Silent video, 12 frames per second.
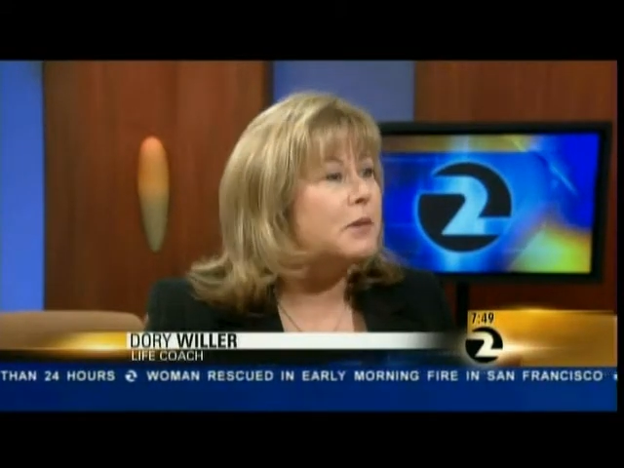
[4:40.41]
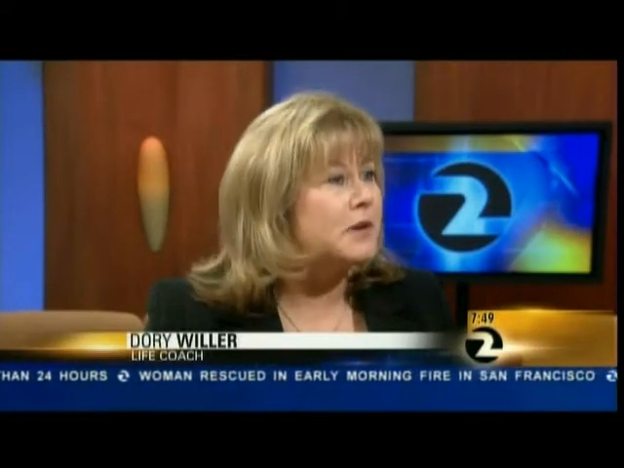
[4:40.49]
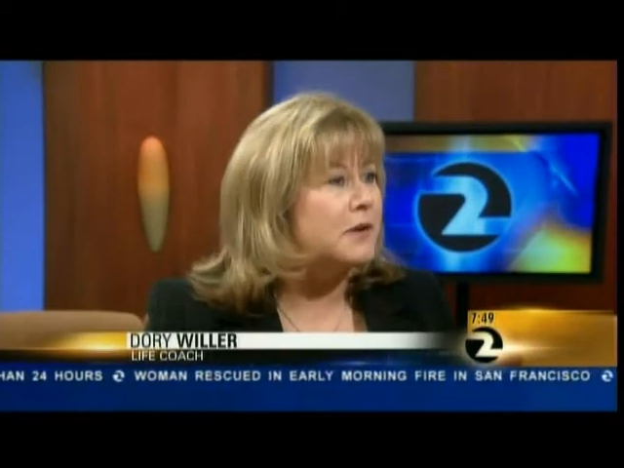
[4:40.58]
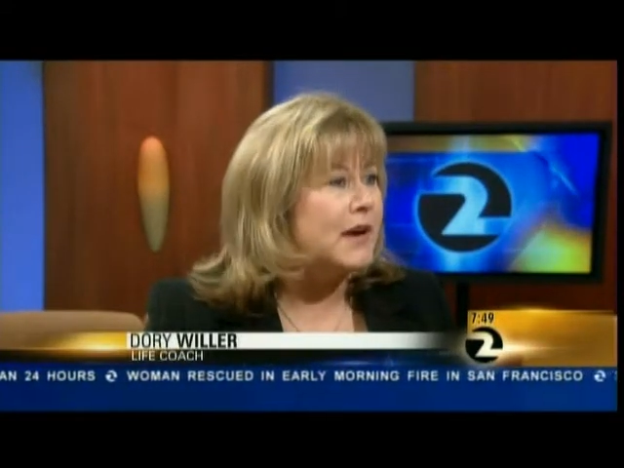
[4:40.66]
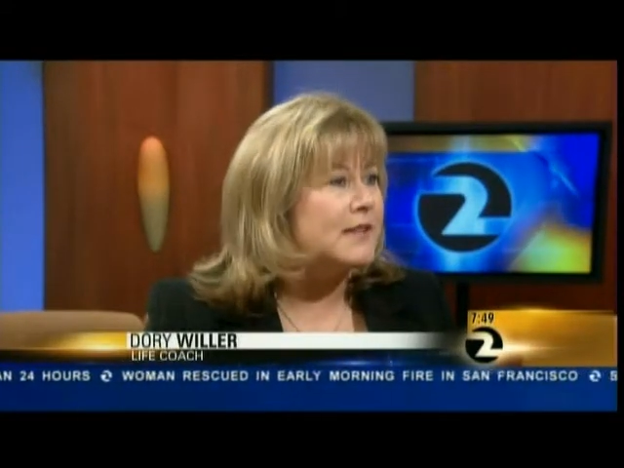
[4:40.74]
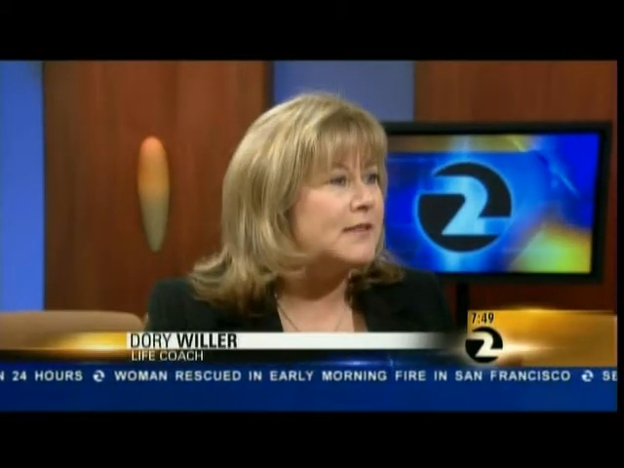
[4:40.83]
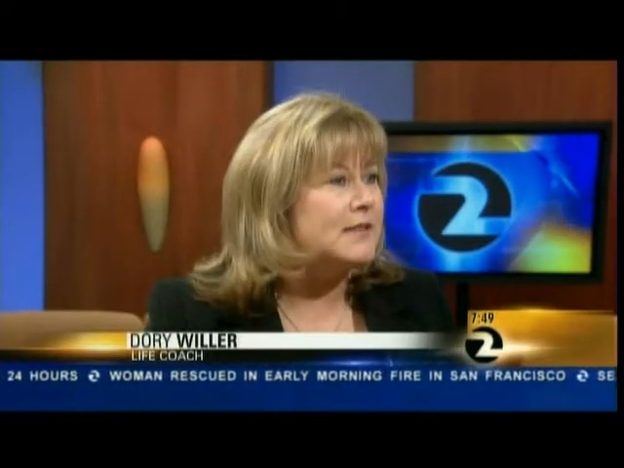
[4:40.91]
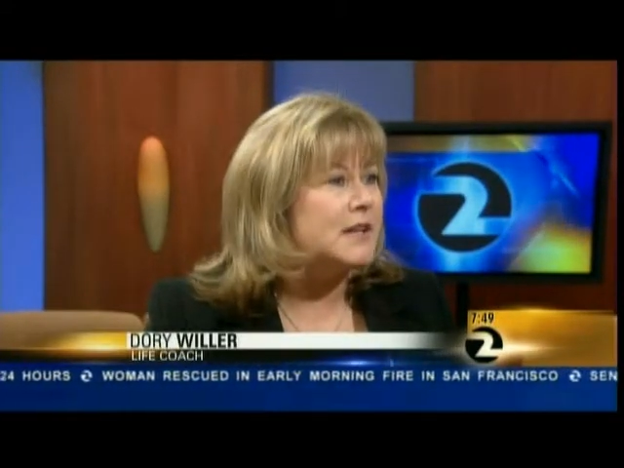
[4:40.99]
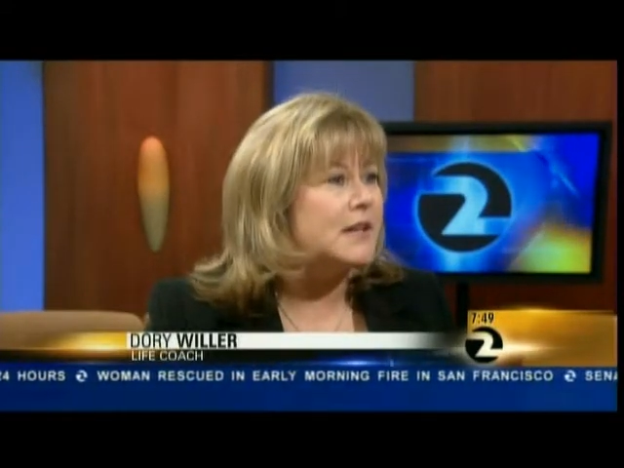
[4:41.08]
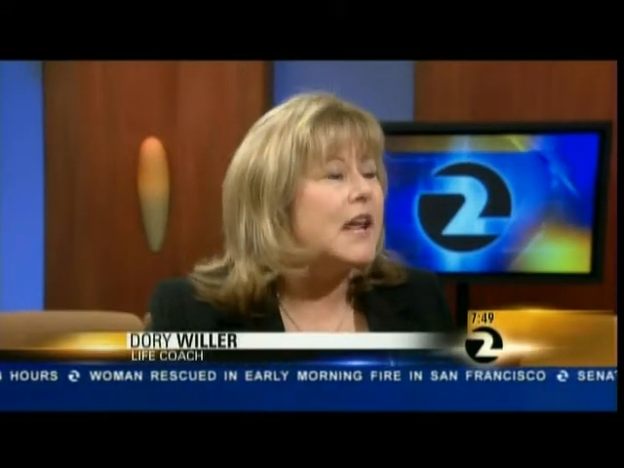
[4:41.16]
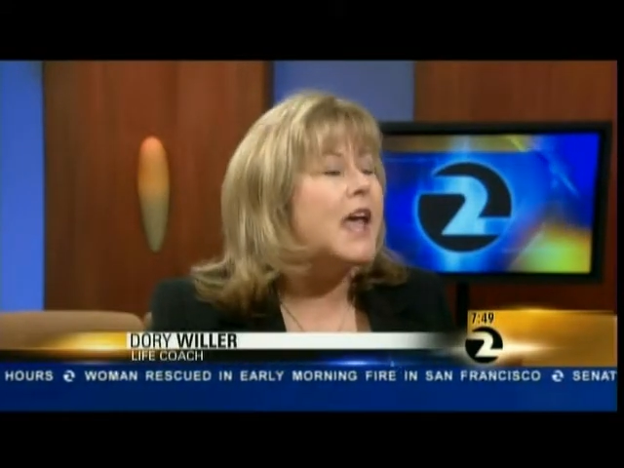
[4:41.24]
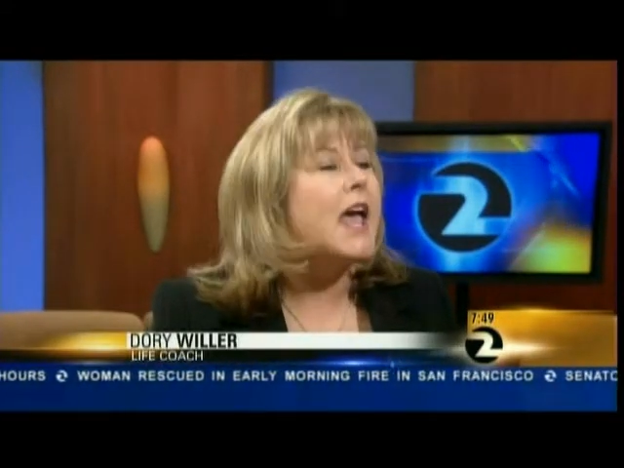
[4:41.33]
progresses
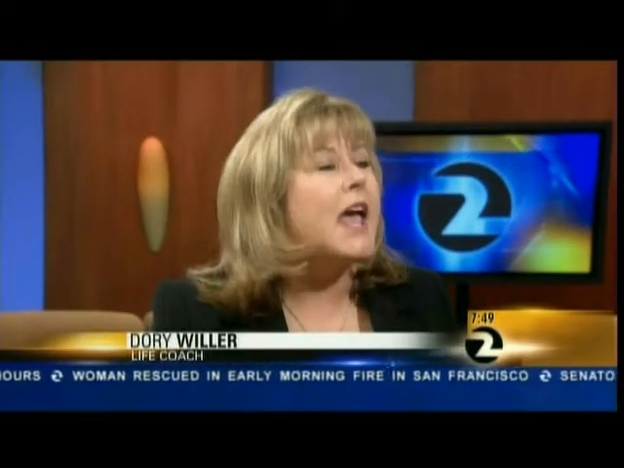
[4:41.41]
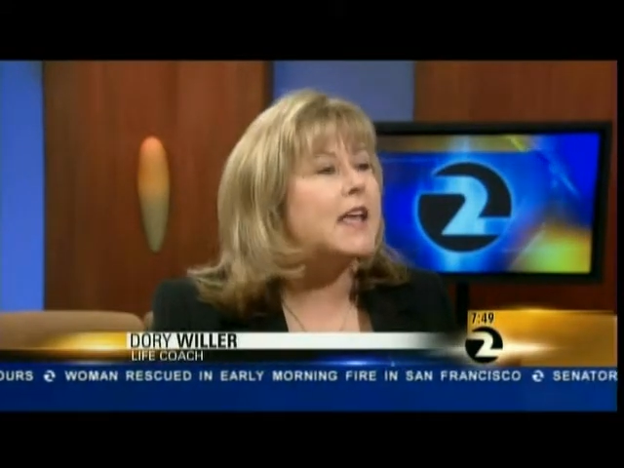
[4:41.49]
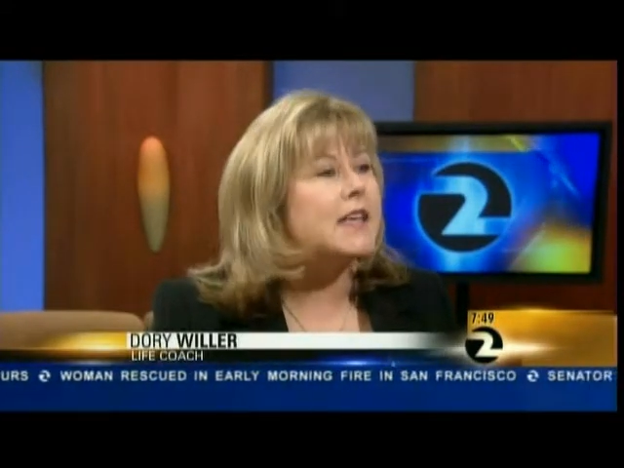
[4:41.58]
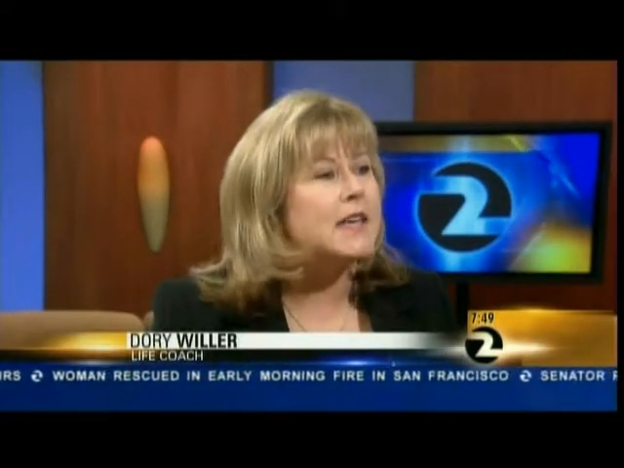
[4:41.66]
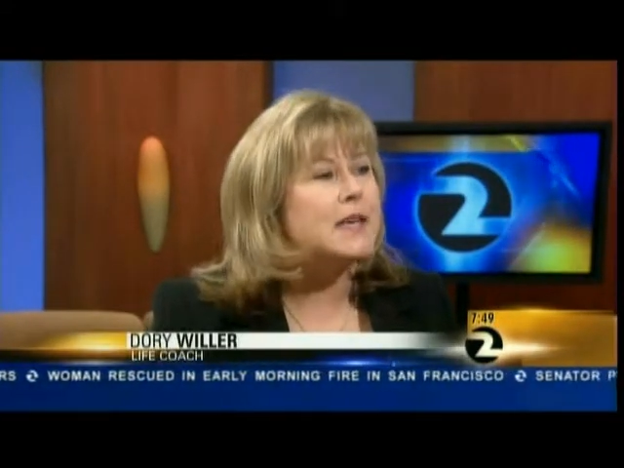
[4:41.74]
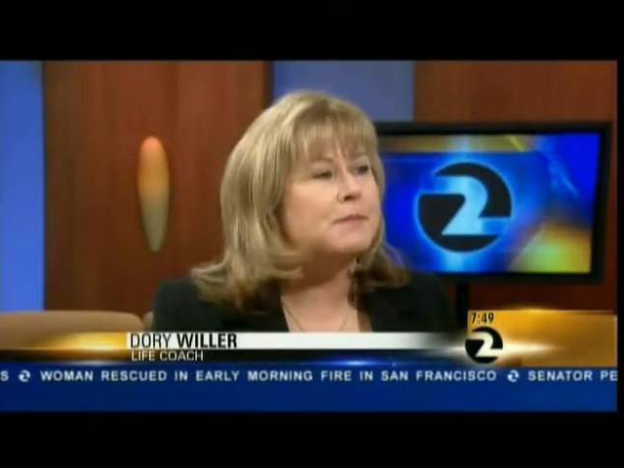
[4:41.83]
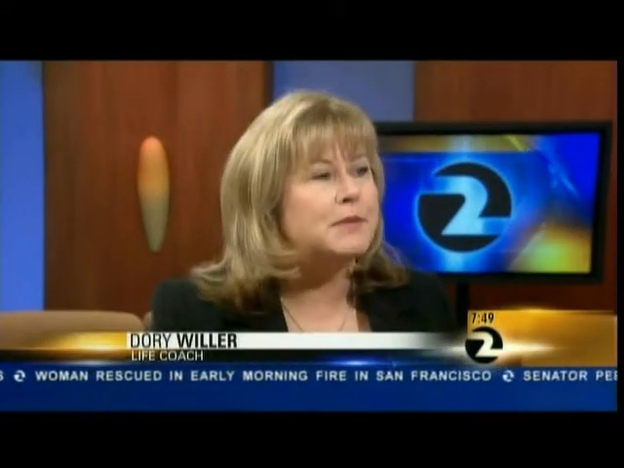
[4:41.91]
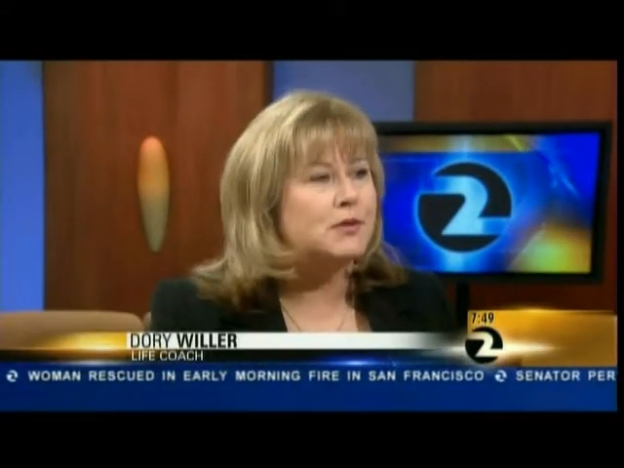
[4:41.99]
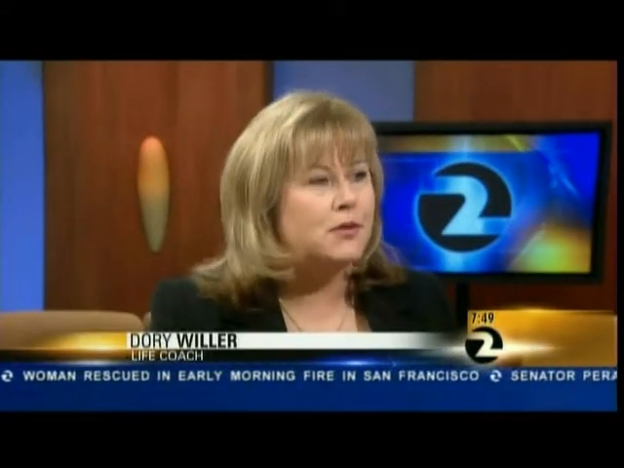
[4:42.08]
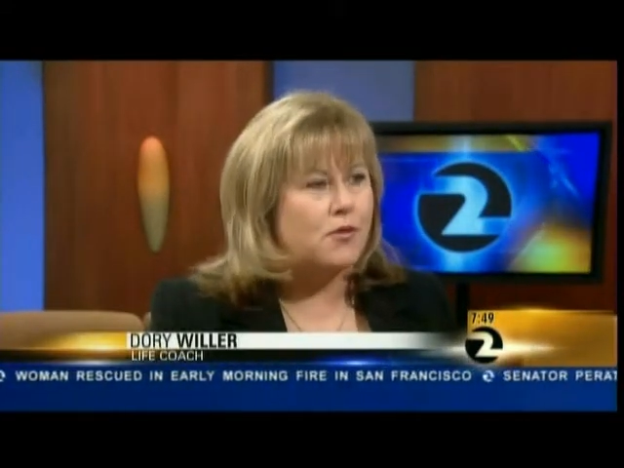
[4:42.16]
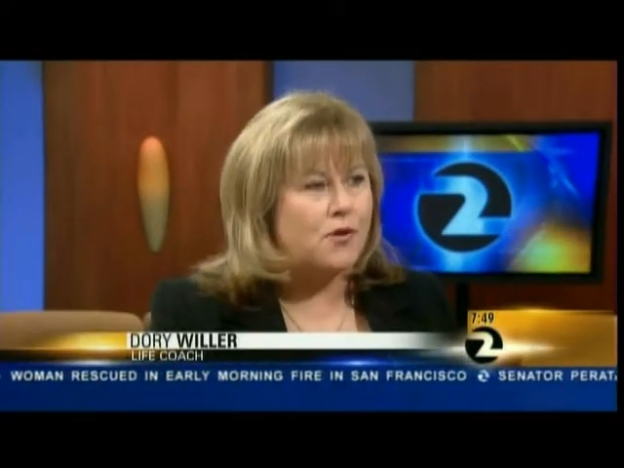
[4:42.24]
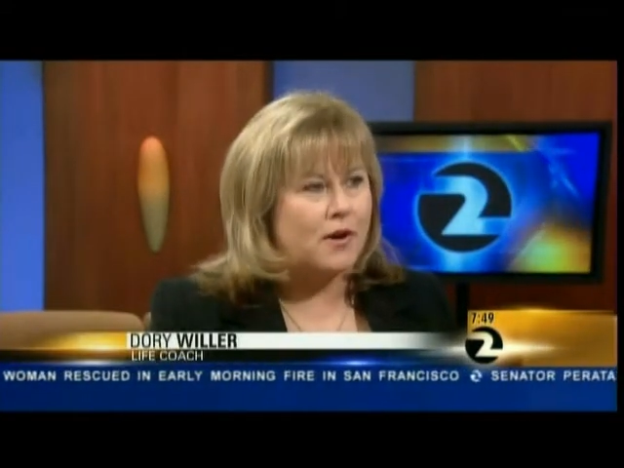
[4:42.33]
it and keep
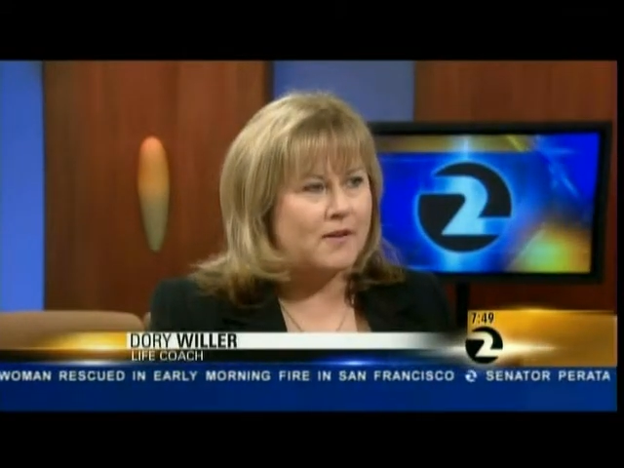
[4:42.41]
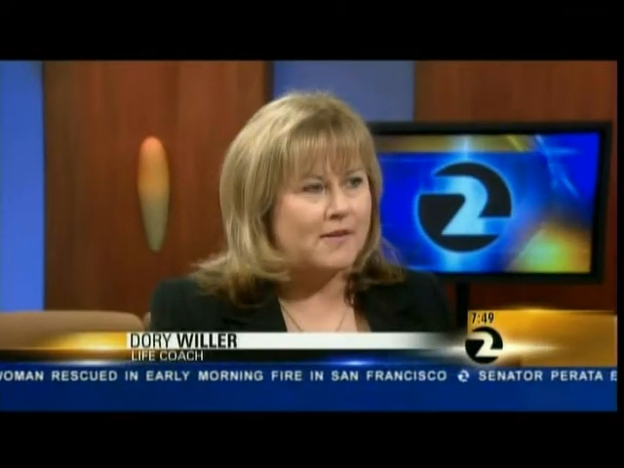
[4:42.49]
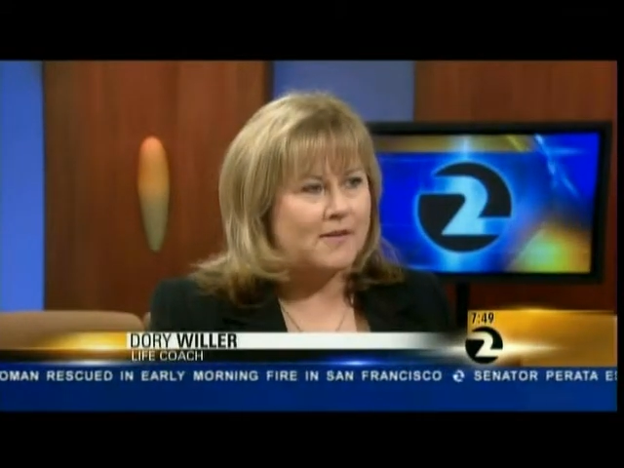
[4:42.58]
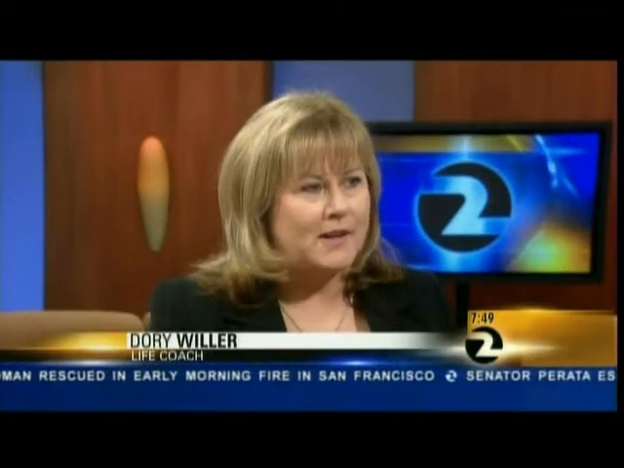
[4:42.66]
score.